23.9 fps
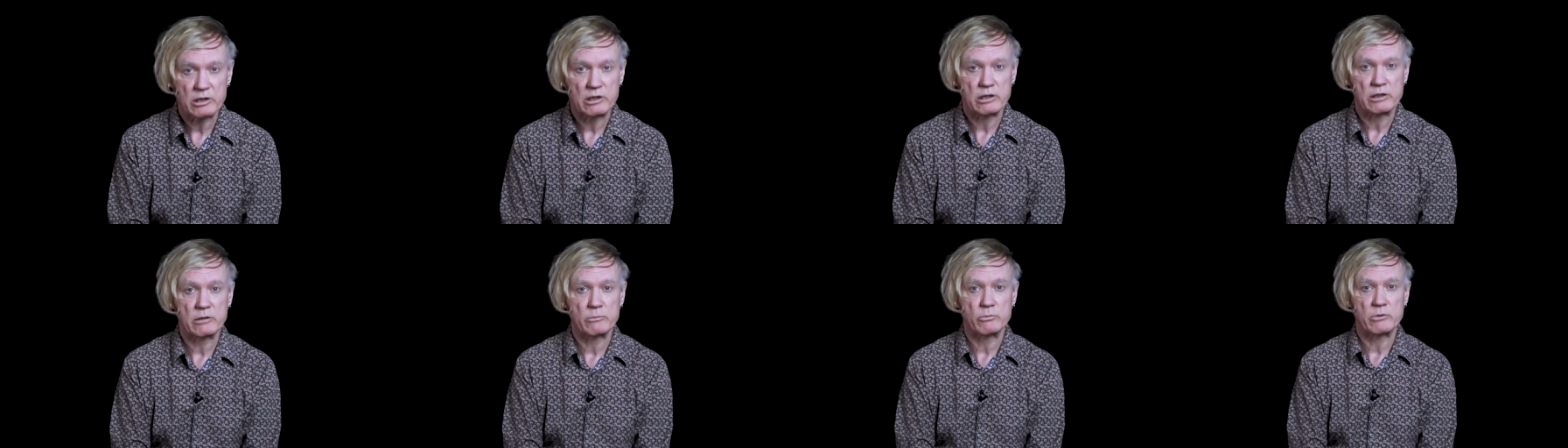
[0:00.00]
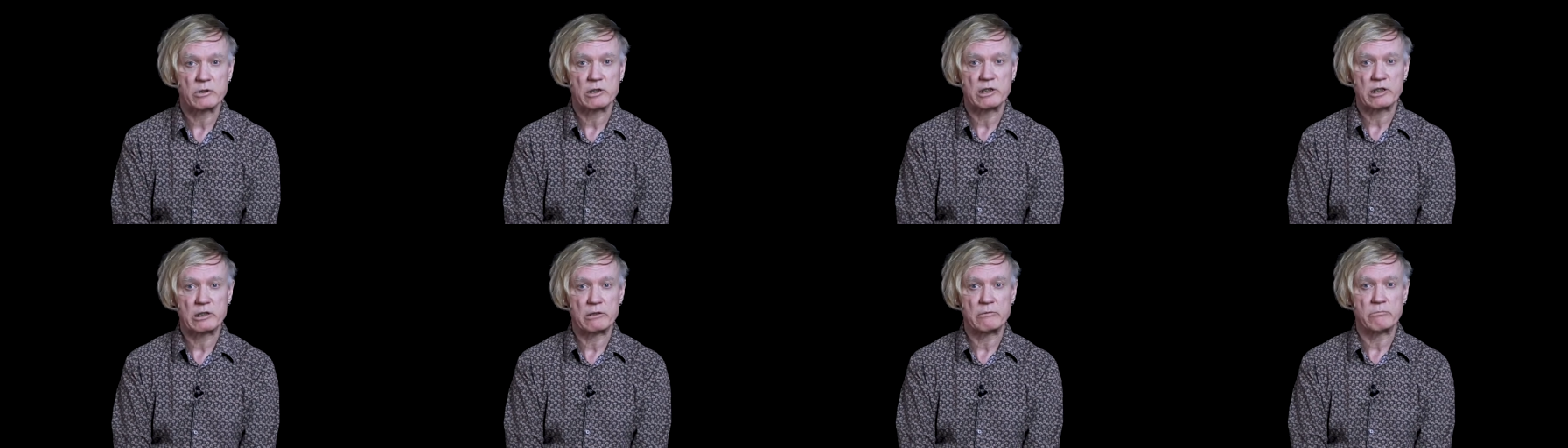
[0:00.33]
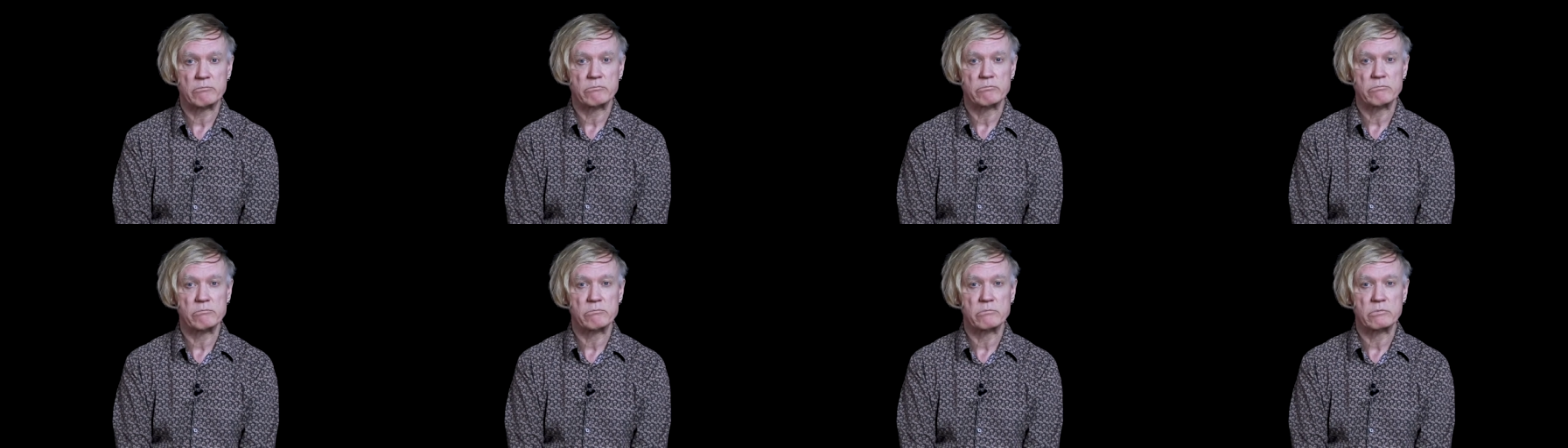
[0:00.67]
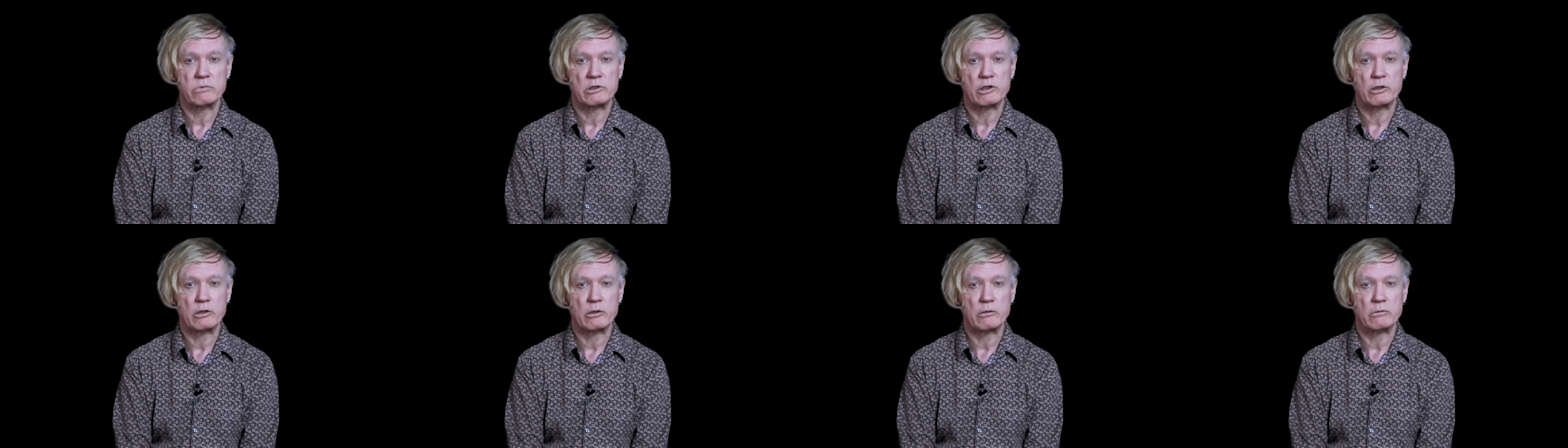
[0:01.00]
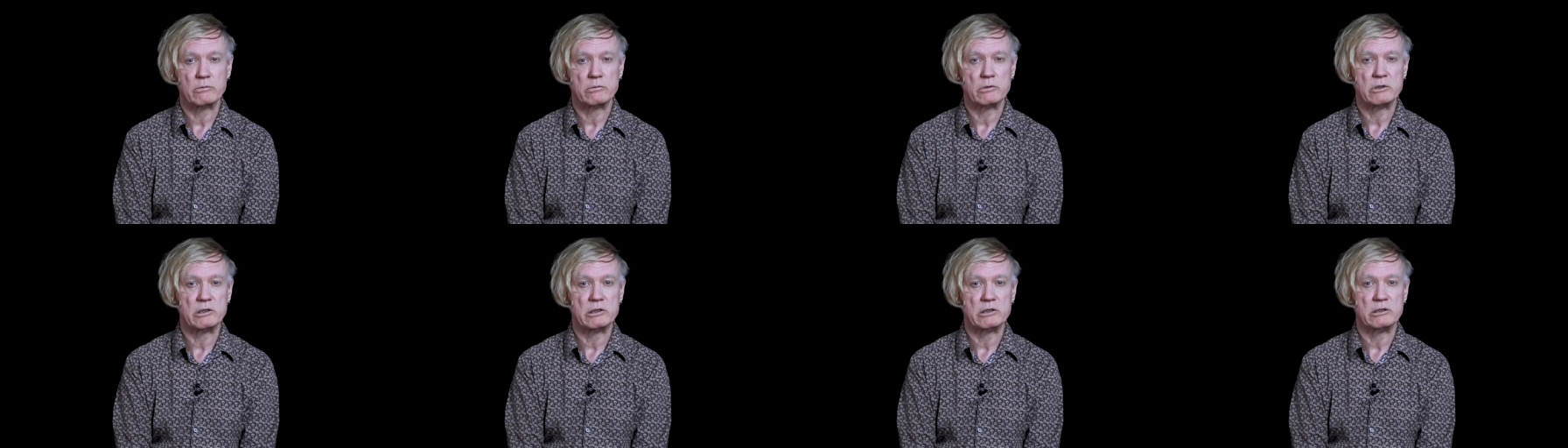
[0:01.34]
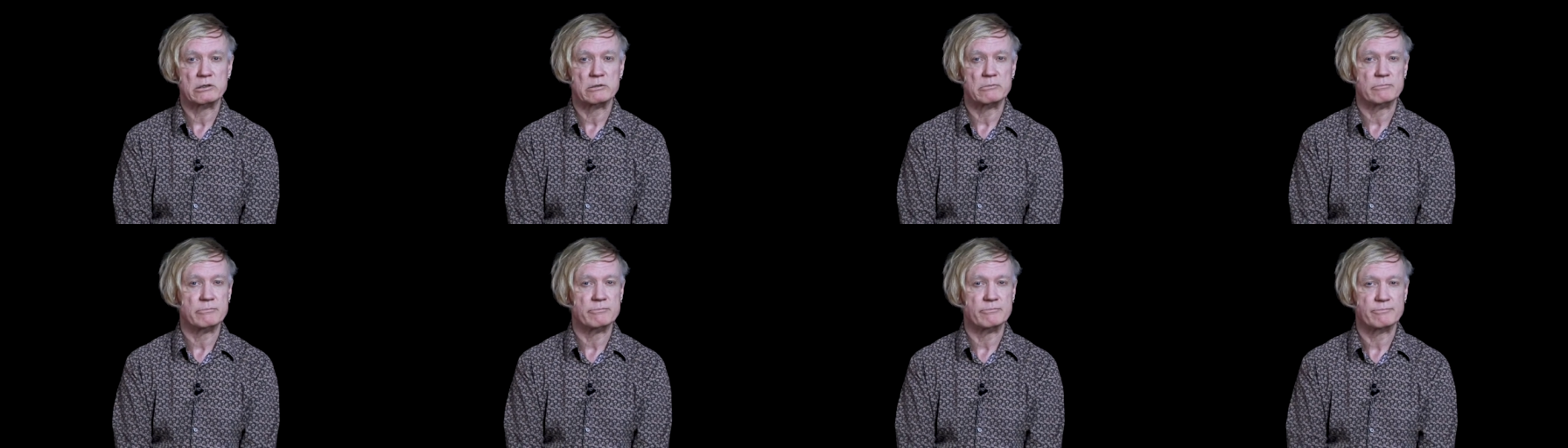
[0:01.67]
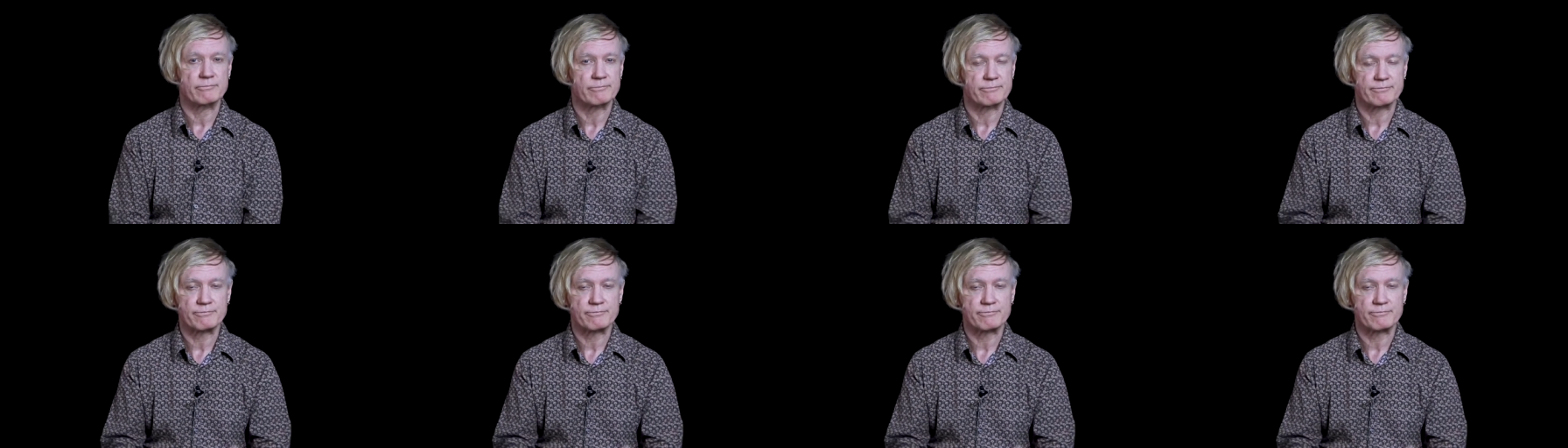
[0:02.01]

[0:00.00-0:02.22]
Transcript: I really, you know, um,